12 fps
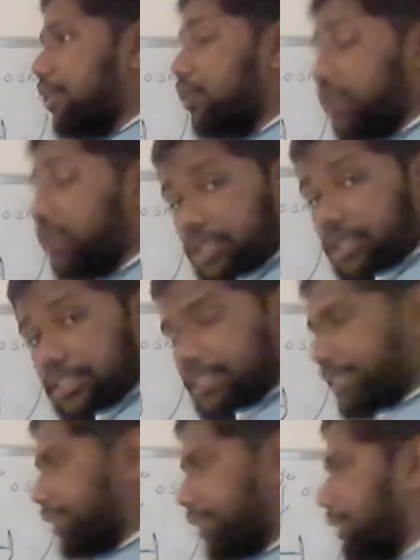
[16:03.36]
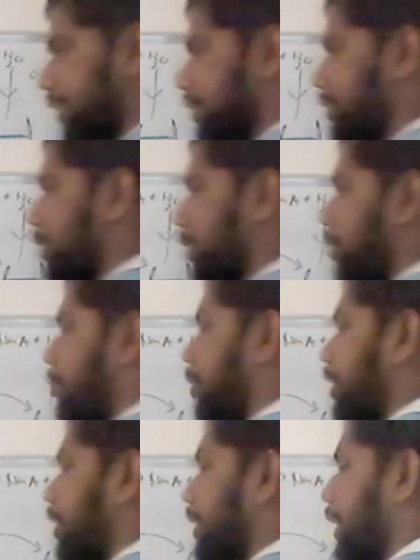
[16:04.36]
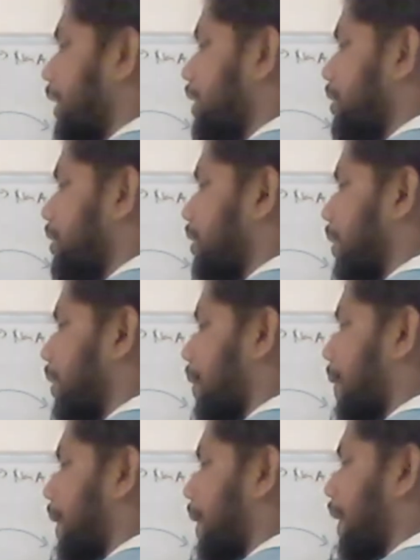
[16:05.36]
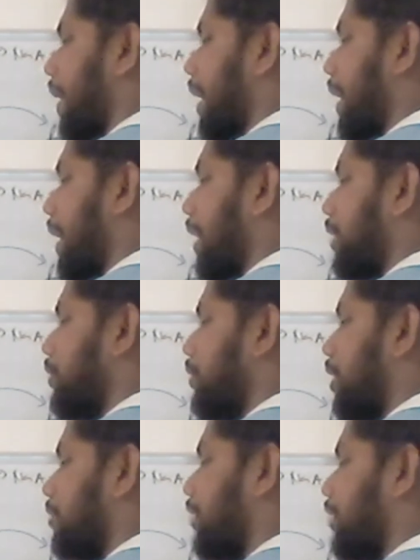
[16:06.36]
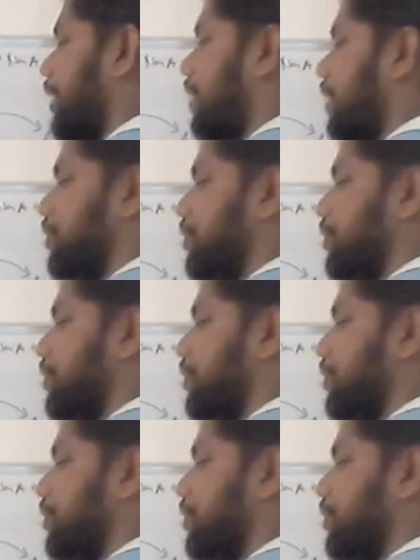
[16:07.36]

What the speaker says: total concentration is 0.8, and you can find alpha